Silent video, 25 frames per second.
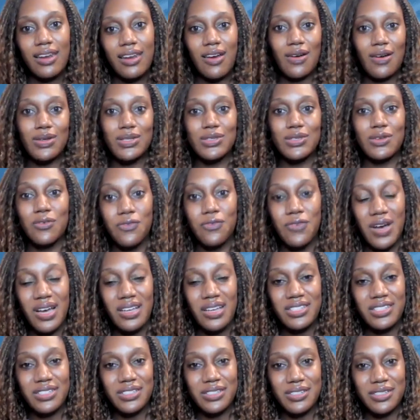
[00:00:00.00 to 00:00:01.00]
it also
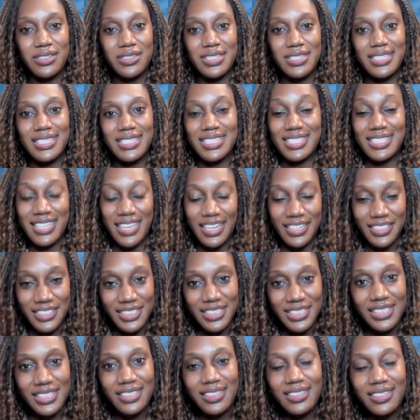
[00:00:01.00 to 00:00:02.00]
fosters
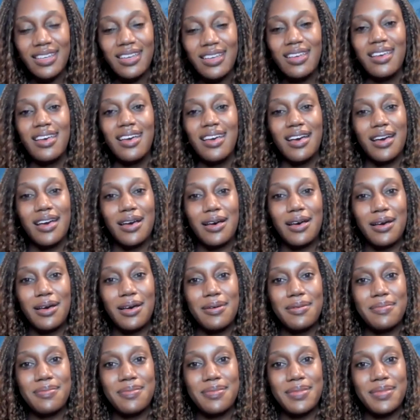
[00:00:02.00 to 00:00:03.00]
discussion
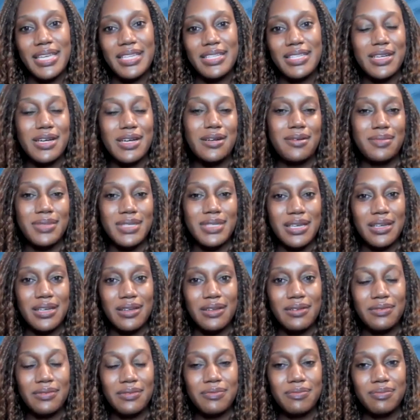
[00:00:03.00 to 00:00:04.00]
in terms
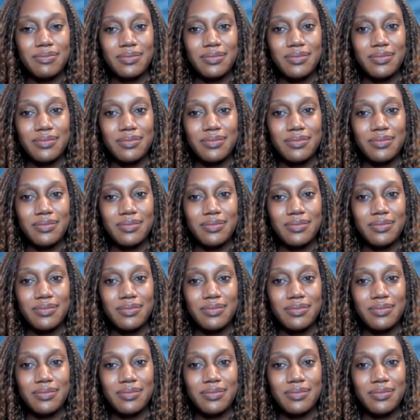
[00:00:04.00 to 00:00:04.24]
of,